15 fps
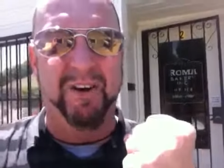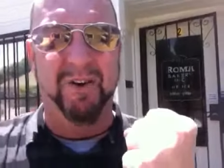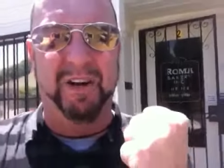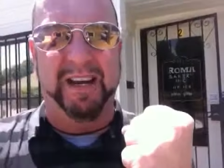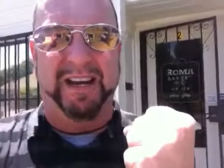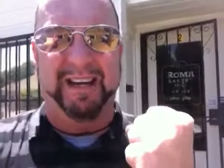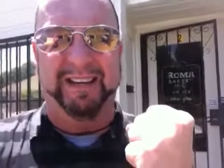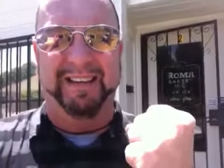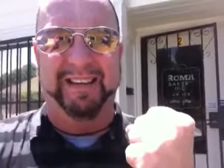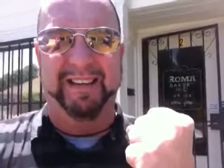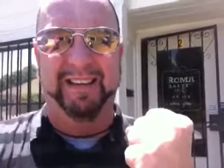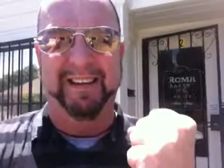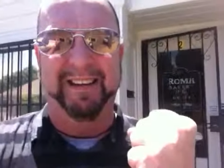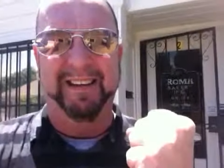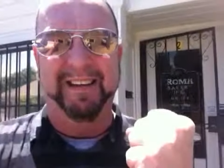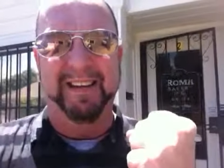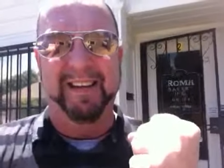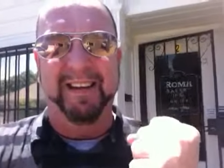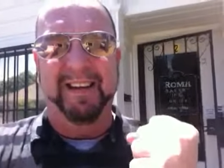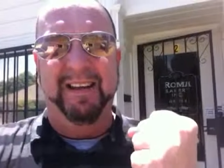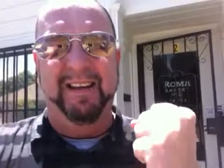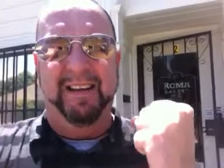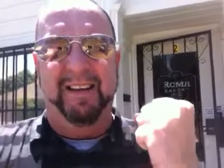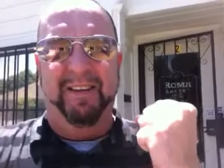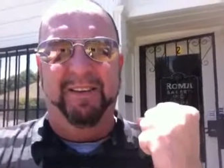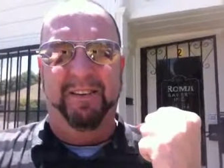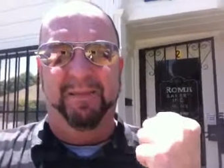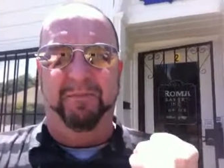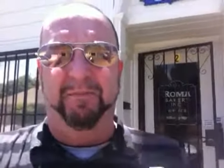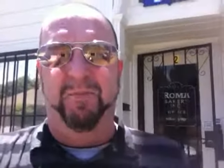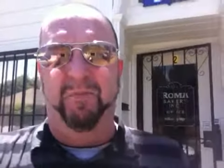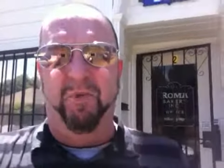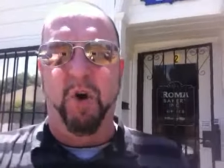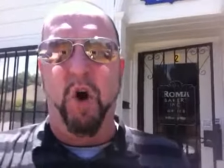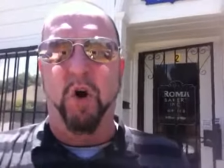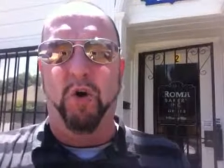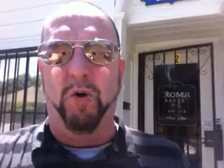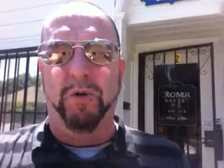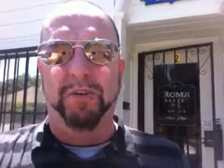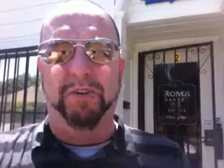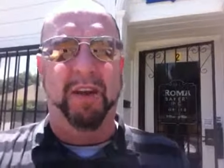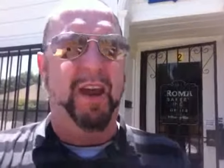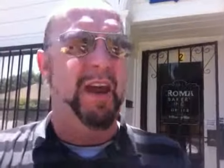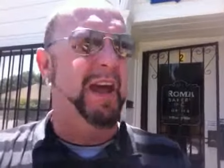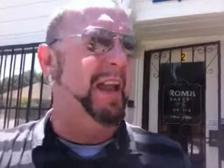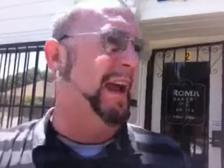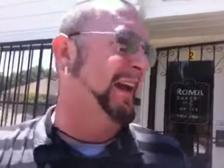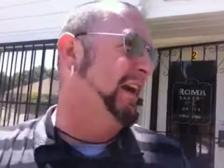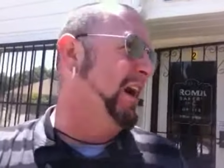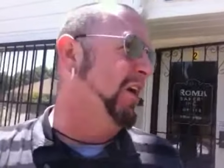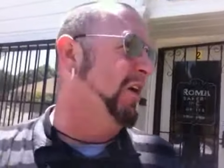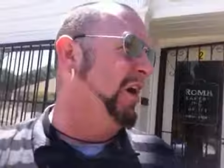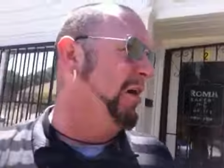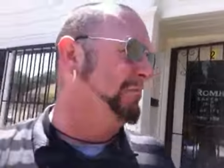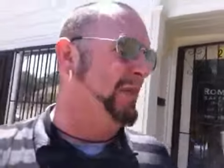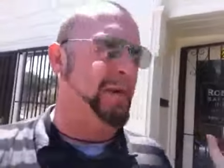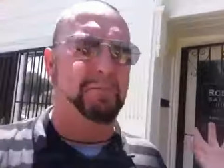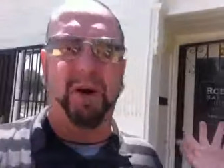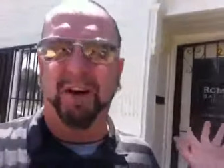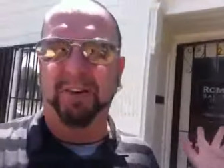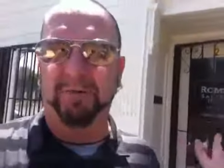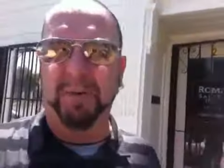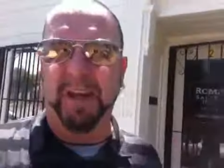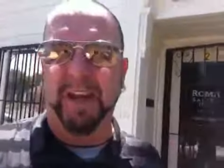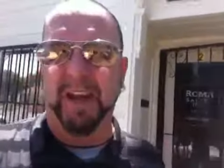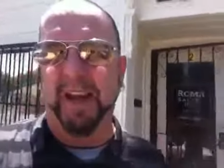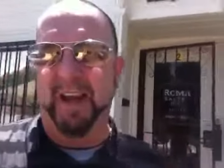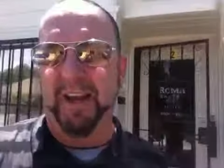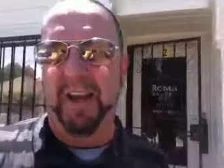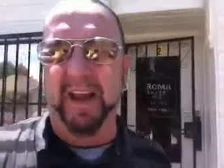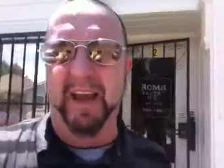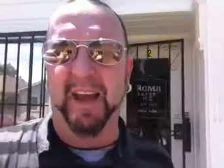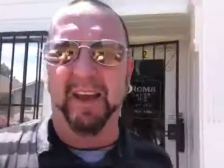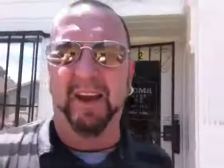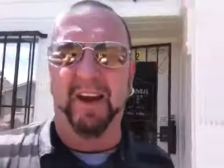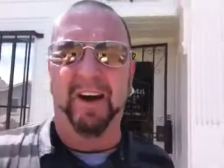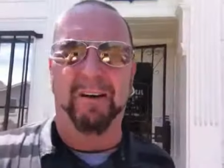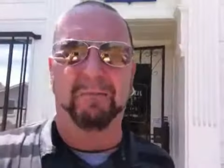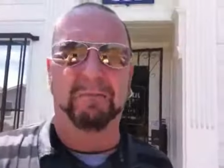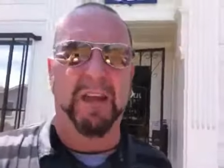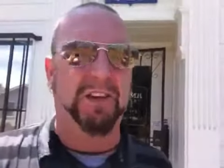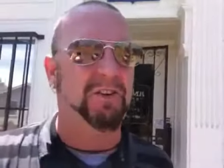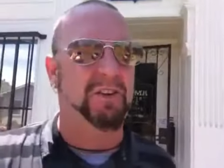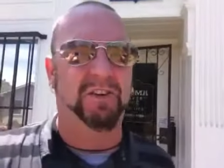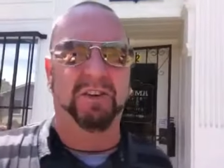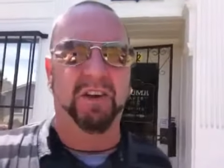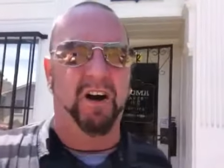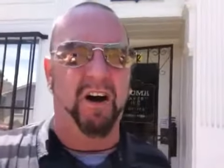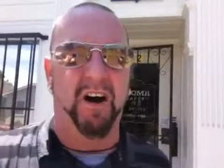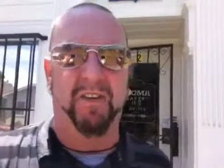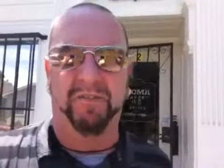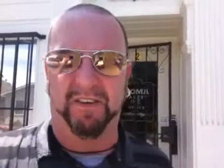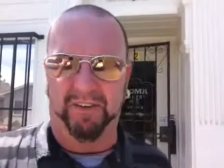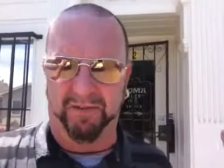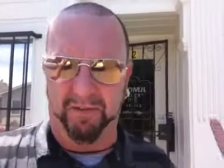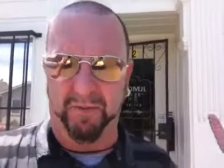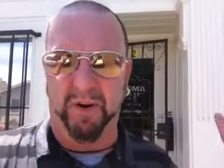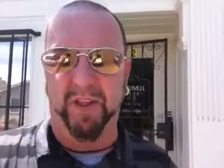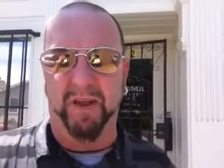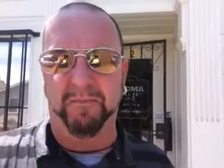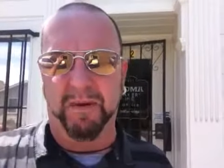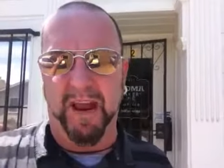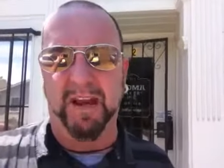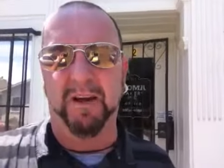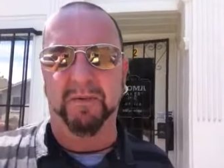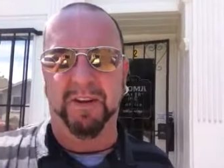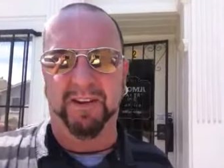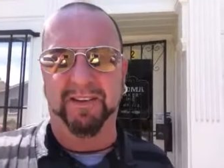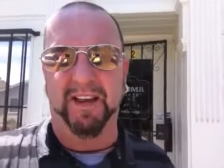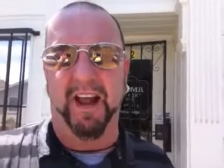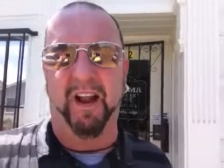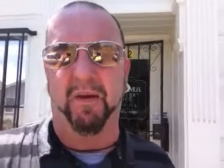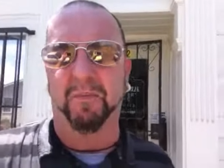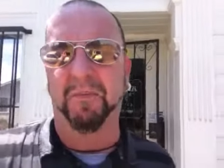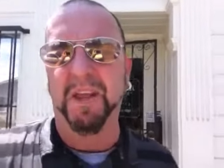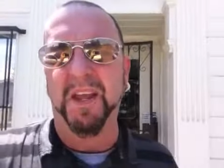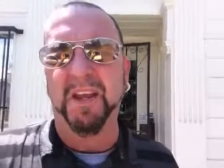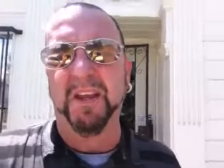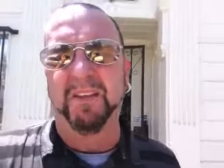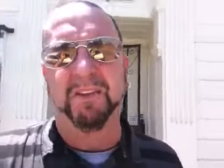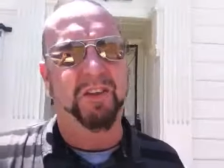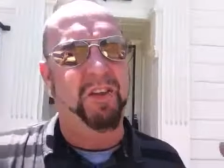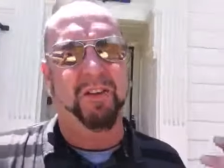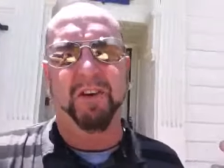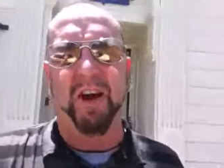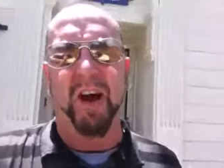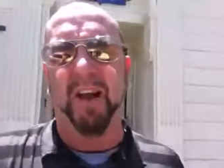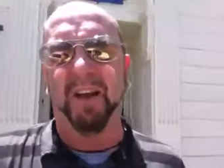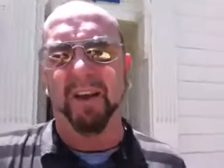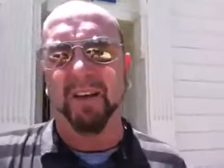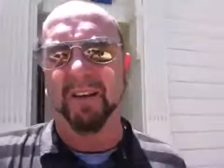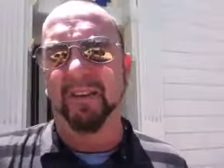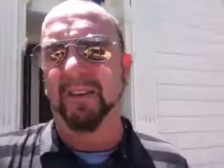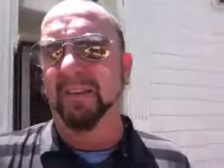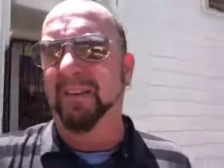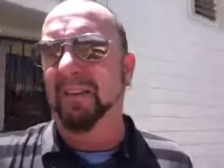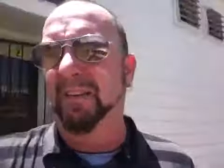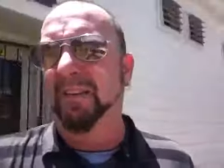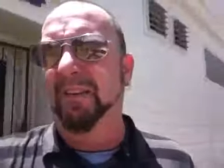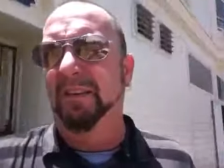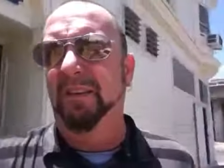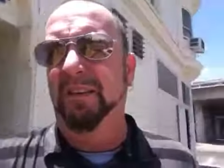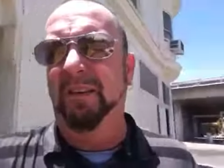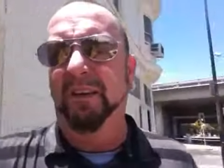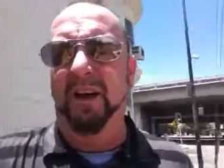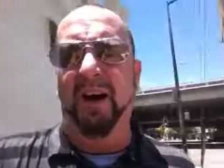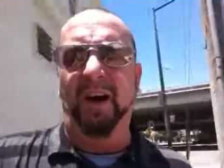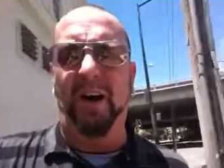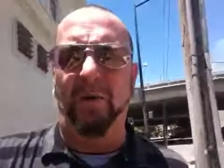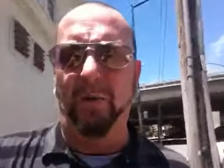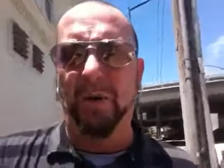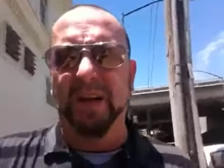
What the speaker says: go get some rolls, and I go up, they buzz me in, and it's just the office where they make them and sell them. So they're not a